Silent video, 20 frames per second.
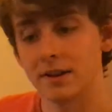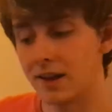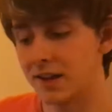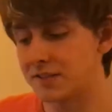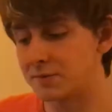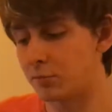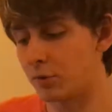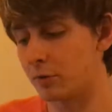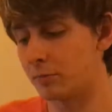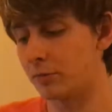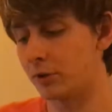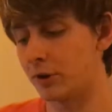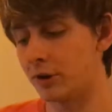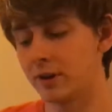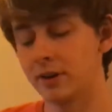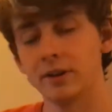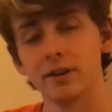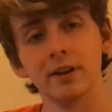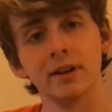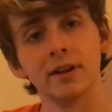It's more
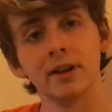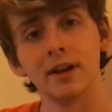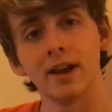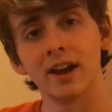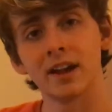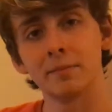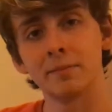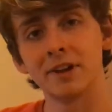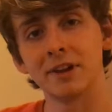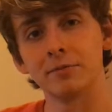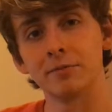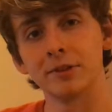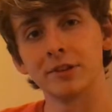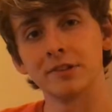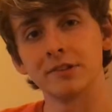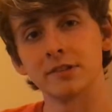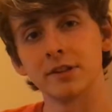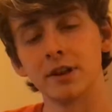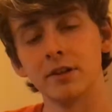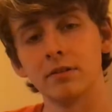blurred. I can make it really
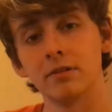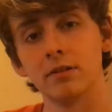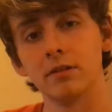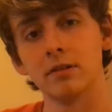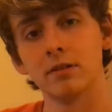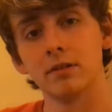slow.